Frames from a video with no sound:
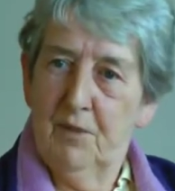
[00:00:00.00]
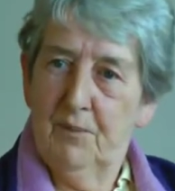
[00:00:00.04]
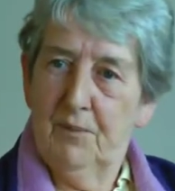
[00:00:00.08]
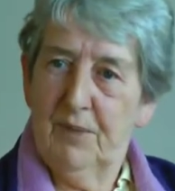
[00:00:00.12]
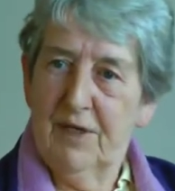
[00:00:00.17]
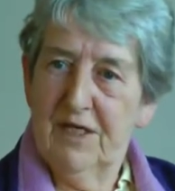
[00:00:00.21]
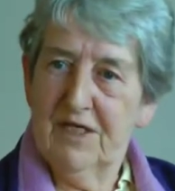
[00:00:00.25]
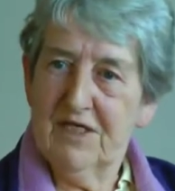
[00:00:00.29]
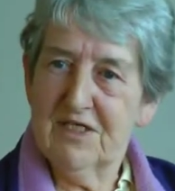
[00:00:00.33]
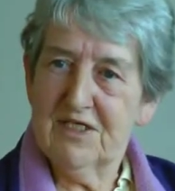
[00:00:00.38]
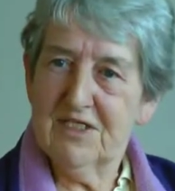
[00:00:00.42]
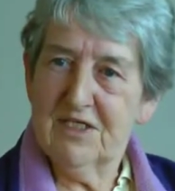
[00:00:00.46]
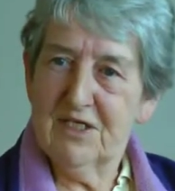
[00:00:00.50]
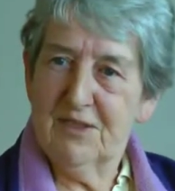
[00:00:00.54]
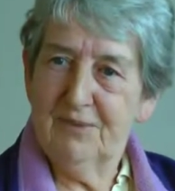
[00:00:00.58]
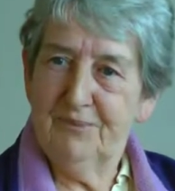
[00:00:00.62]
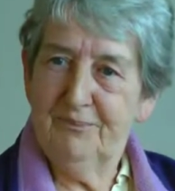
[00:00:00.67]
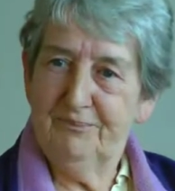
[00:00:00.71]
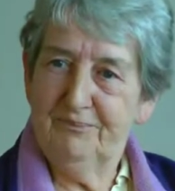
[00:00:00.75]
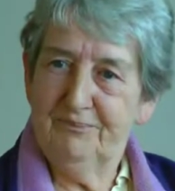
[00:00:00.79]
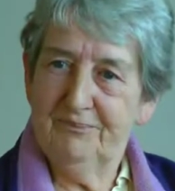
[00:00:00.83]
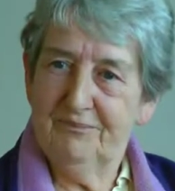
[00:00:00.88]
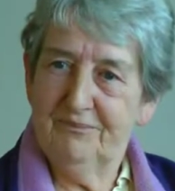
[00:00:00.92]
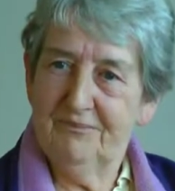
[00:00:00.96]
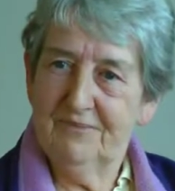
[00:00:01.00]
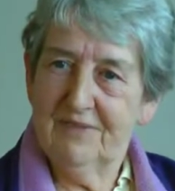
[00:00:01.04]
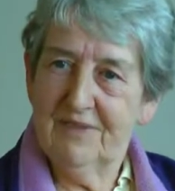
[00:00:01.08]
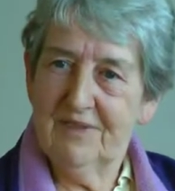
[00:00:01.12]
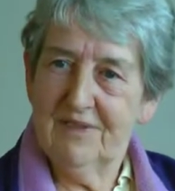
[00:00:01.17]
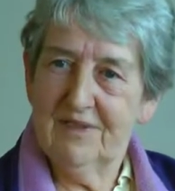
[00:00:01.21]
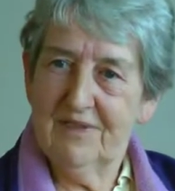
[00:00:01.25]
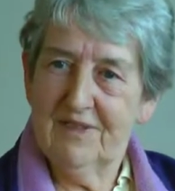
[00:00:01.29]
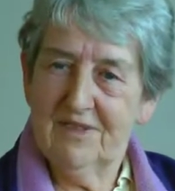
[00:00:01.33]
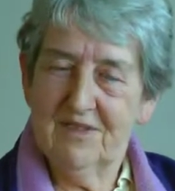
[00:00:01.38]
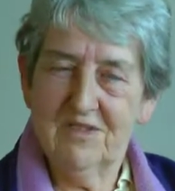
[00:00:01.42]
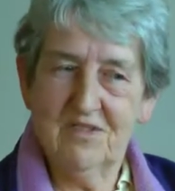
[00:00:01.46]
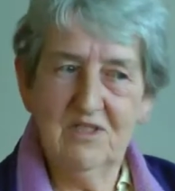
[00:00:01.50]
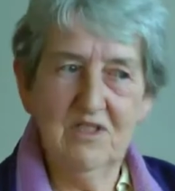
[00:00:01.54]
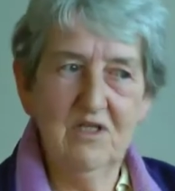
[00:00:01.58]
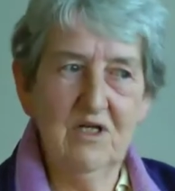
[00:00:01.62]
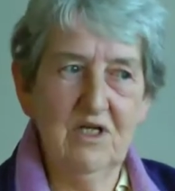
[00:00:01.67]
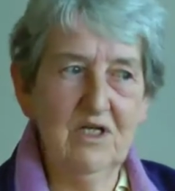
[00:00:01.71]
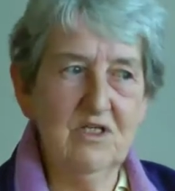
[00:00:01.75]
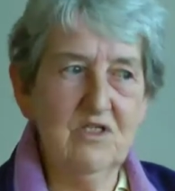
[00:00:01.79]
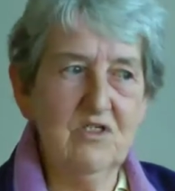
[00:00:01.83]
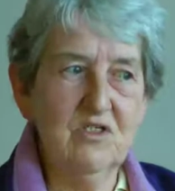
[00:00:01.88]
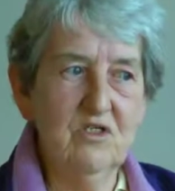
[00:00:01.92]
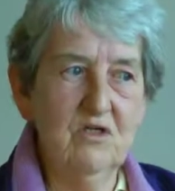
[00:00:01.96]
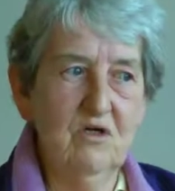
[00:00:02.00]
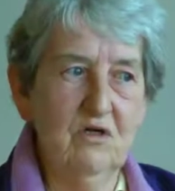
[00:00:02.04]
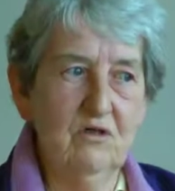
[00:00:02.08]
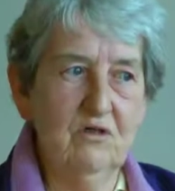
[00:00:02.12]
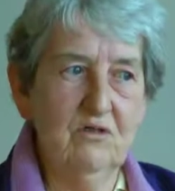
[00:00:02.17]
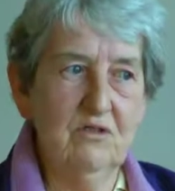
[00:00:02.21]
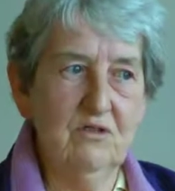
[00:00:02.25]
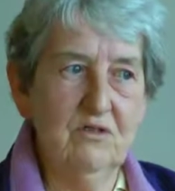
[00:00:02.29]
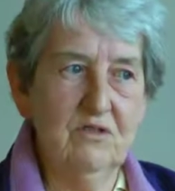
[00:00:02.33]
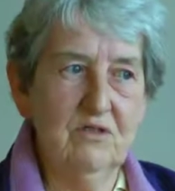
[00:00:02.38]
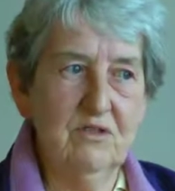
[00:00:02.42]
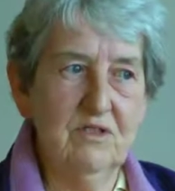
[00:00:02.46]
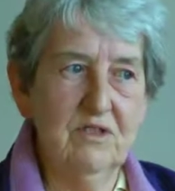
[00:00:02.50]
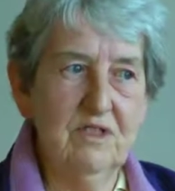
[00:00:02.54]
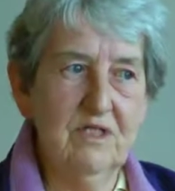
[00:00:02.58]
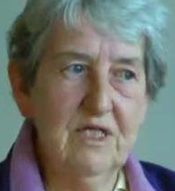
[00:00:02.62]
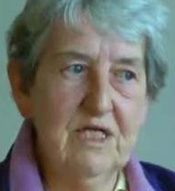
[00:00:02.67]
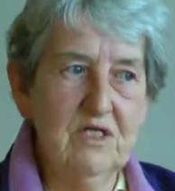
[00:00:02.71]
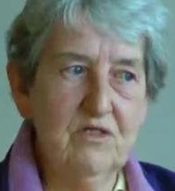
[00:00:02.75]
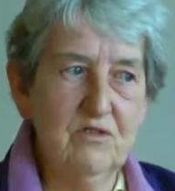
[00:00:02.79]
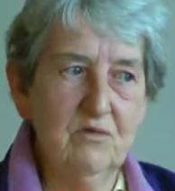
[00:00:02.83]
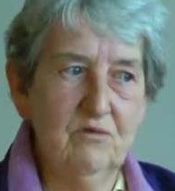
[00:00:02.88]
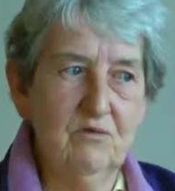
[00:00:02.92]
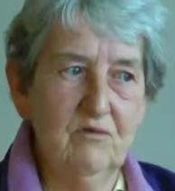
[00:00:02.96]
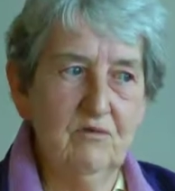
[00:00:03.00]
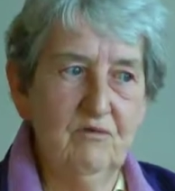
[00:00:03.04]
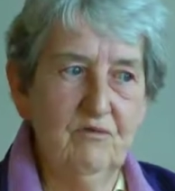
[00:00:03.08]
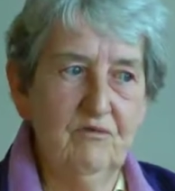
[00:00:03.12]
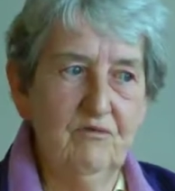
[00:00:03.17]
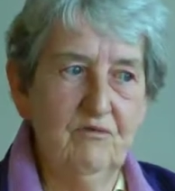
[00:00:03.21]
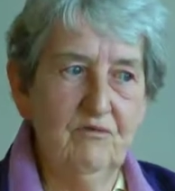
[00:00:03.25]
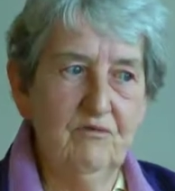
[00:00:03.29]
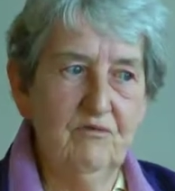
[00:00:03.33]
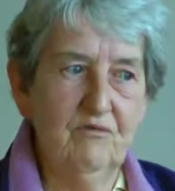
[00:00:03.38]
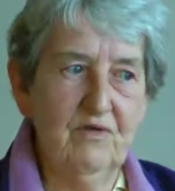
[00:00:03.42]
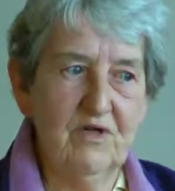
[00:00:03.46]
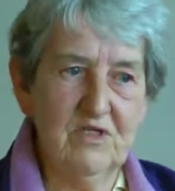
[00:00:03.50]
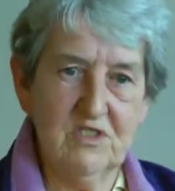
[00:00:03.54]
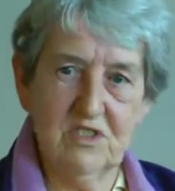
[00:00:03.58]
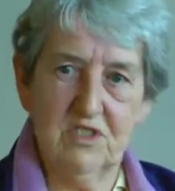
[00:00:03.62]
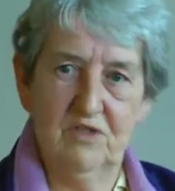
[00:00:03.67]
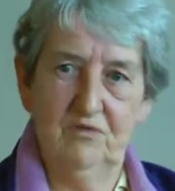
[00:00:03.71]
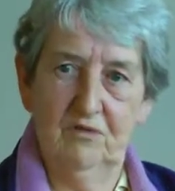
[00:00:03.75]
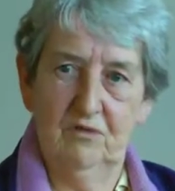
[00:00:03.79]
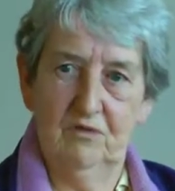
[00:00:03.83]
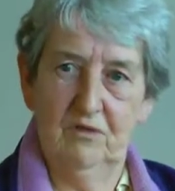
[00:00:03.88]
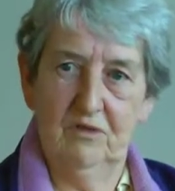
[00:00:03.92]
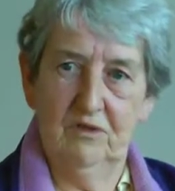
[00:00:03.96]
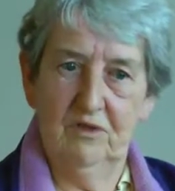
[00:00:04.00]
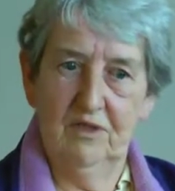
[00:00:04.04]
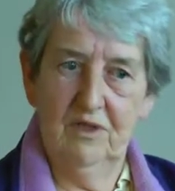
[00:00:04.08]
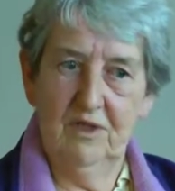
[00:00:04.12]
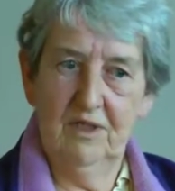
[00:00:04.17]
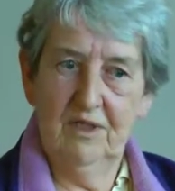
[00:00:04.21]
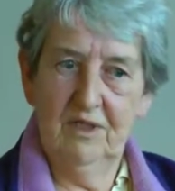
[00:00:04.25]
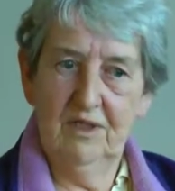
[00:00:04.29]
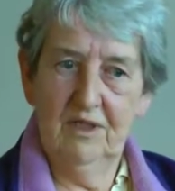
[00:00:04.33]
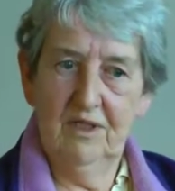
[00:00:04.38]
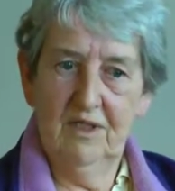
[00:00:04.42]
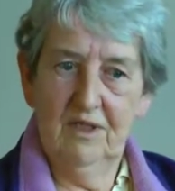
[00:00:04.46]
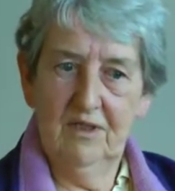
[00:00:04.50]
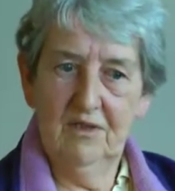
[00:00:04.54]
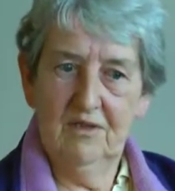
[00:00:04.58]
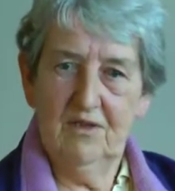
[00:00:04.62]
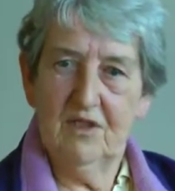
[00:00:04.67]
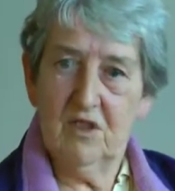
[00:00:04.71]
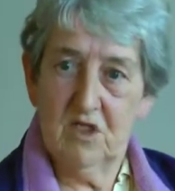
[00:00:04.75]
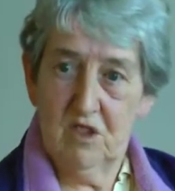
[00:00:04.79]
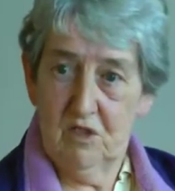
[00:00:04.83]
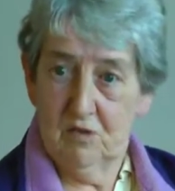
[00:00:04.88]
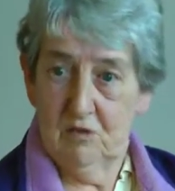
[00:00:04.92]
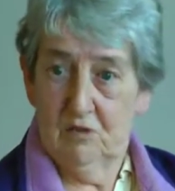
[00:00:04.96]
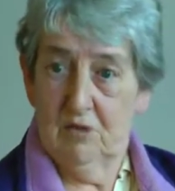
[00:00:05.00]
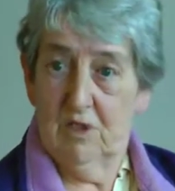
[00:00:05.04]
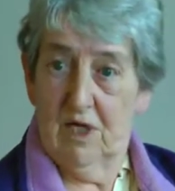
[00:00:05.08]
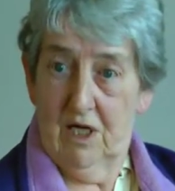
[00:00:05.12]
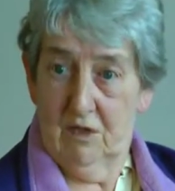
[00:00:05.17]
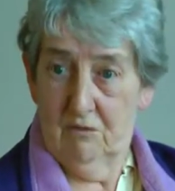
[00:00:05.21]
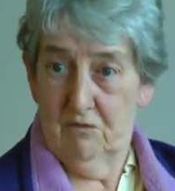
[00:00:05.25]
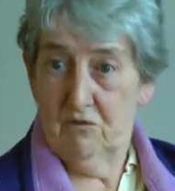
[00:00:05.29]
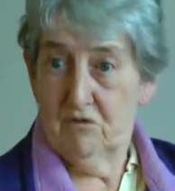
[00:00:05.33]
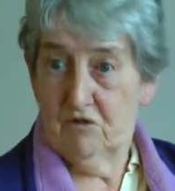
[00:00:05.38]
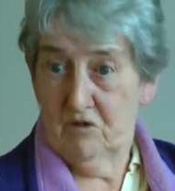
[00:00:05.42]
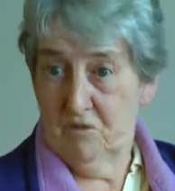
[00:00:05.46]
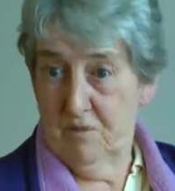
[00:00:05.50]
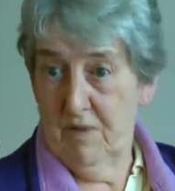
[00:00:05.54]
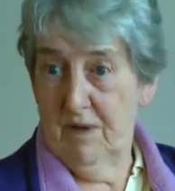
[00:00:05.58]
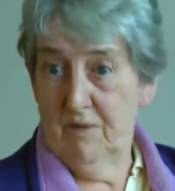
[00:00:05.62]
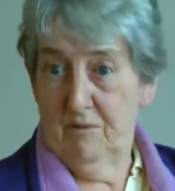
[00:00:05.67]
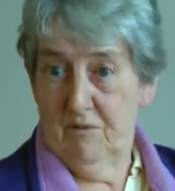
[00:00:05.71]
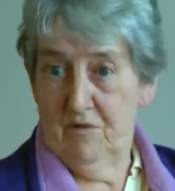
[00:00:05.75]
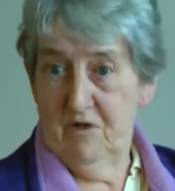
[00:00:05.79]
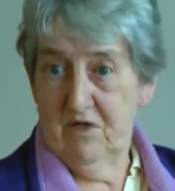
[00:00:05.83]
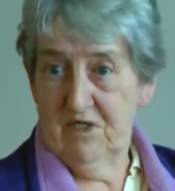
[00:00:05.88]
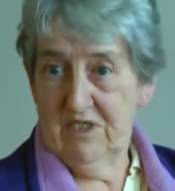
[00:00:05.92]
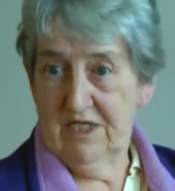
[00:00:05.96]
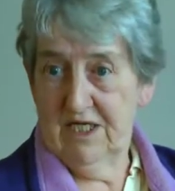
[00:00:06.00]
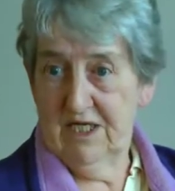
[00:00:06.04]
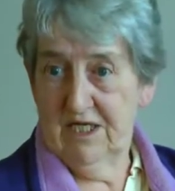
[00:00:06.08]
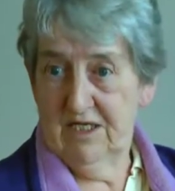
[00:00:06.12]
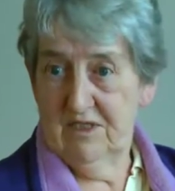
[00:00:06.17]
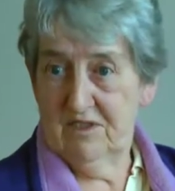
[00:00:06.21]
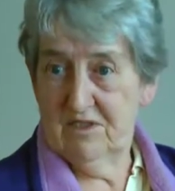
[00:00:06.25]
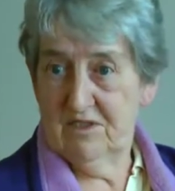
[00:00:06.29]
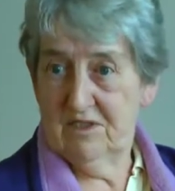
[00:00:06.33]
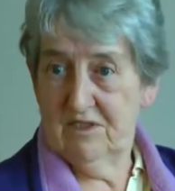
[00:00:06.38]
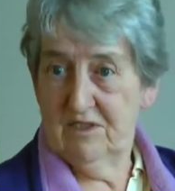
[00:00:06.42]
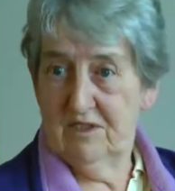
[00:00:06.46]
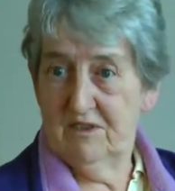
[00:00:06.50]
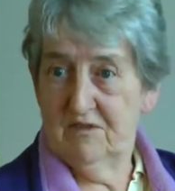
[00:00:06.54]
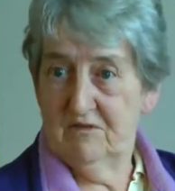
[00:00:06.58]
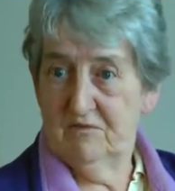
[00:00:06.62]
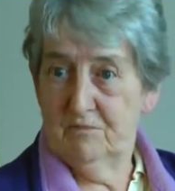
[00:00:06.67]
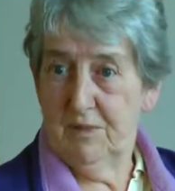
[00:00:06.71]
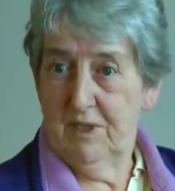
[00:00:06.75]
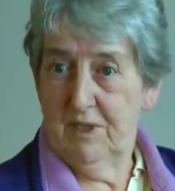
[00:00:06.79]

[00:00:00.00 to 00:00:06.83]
but um, it's it's not the sort of festival that you and I would remember it as, mm. as